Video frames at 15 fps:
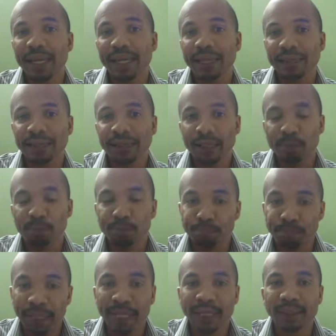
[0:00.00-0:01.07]
is the
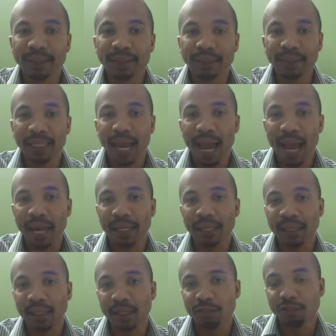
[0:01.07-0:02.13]
biggest
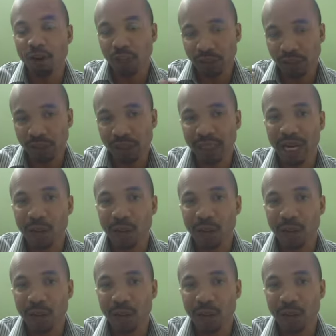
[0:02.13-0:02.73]
and fastest